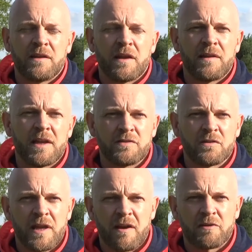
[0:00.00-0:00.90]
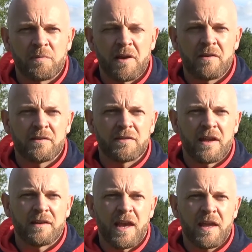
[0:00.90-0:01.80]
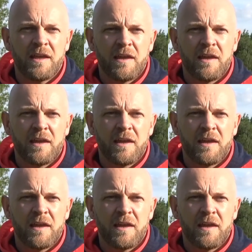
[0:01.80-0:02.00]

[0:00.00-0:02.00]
and they showed their experience that day,